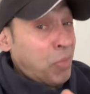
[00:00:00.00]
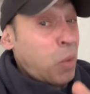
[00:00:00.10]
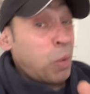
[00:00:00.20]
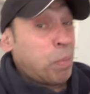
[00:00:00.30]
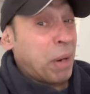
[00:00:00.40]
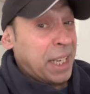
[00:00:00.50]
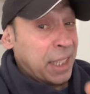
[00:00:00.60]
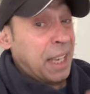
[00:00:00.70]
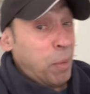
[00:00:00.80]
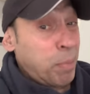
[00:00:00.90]
break
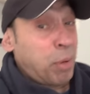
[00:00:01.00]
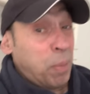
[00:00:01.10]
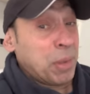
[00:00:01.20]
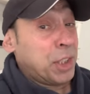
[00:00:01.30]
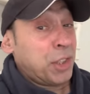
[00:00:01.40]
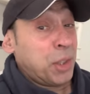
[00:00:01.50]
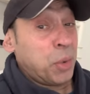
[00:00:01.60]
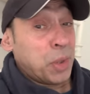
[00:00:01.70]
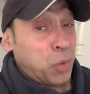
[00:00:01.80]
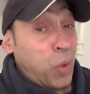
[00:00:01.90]
it down properly to
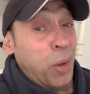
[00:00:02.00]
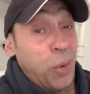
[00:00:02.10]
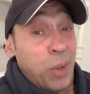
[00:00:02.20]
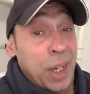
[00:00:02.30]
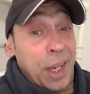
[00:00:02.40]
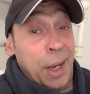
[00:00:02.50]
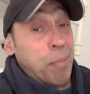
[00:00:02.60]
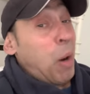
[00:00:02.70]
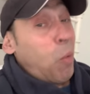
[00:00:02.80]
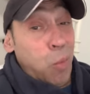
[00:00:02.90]
you as well.
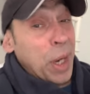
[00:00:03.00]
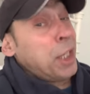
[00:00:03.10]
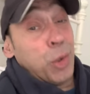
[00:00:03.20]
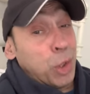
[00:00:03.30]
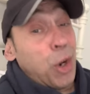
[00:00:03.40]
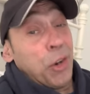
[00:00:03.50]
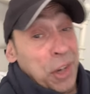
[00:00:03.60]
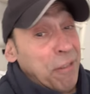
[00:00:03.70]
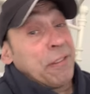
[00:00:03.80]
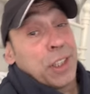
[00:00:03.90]
But when you've got
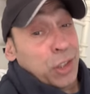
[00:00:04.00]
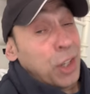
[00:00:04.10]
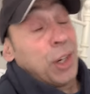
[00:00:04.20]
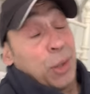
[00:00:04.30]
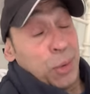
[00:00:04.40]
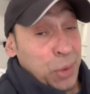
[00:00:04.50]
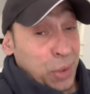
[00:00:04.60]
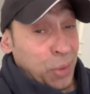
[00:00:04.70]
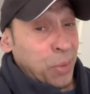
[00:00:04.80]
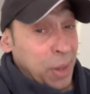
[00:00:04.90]
nothing to
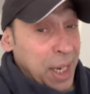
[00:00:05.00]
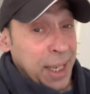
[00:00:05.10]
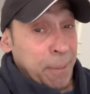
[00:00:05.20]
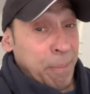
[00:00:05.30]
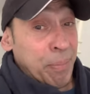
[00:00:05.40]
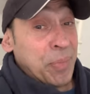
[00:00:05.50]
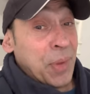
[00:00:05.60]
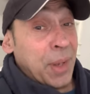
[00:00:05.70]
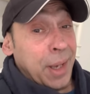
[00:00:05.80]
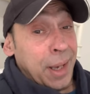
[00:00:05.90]
lose, right,
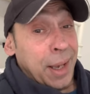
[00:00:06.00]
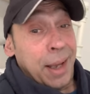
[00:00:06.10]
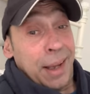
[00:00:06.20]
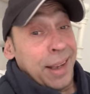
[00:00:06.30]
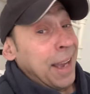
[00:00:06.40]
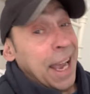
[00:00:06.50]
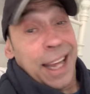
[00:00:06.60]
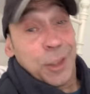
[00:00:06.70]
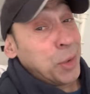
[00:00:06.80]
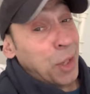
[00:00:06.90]

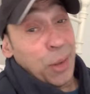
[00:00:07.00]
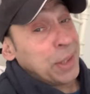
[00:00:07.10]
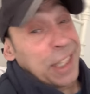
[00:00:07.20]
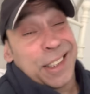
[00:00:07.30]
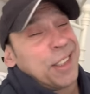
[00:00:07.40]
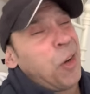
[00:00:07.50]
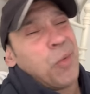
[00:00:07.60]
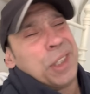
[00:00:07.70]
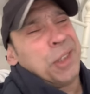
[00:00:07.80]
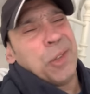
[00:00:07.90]
and you don't, there's
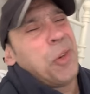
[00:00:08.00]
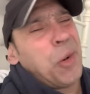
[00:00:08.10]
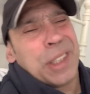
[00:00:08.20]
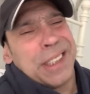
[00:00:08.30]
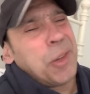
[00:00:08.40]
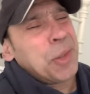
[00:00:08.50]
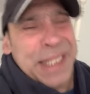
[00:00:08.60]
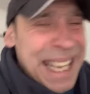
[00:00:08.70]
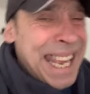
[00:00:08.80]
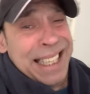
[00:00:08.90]
no, you're
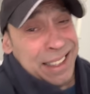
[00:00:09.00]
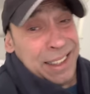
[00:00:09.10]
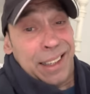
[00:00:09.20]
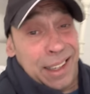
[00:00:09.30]
dead.